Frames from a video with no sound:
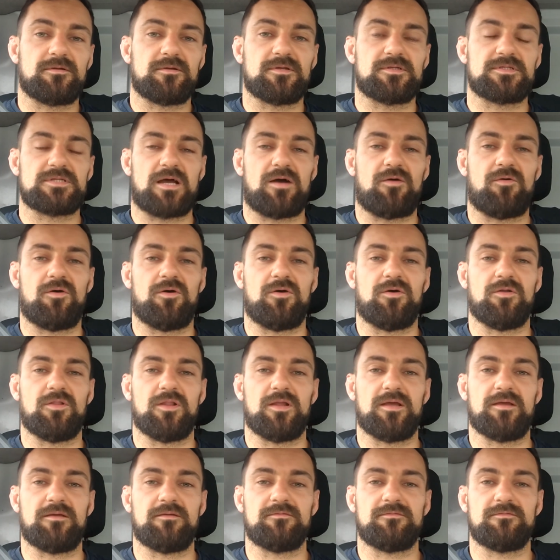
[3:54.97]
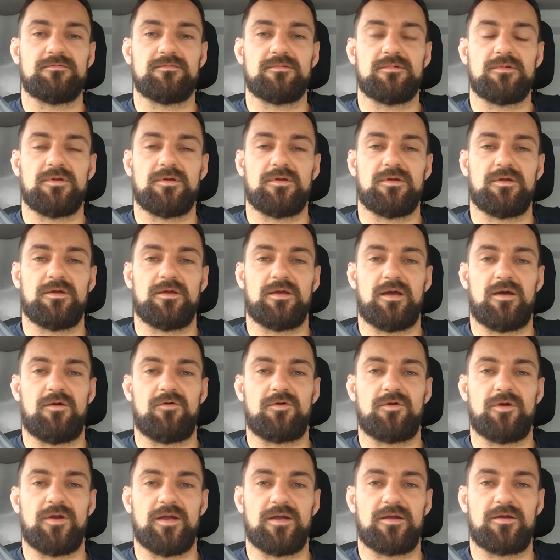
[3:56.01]
is how holy, how
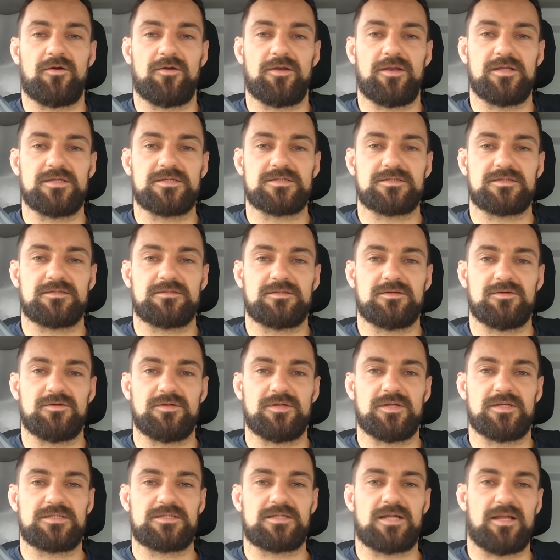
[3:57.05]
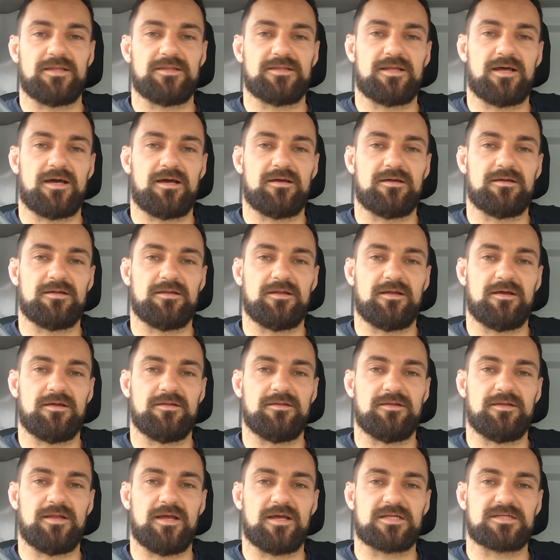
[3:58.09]
great God is, to understand that,
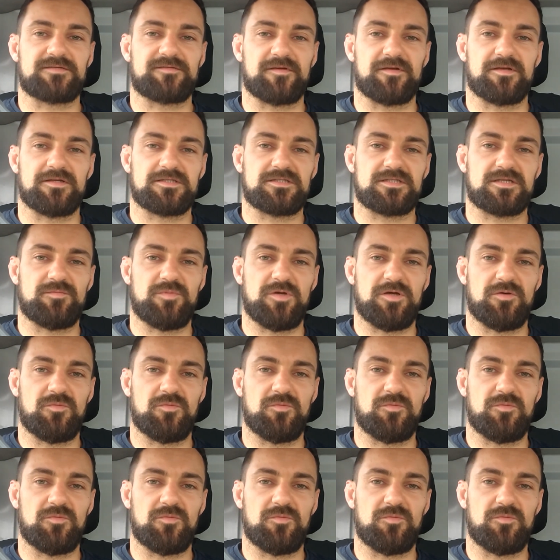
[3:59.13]
and the next thing is to be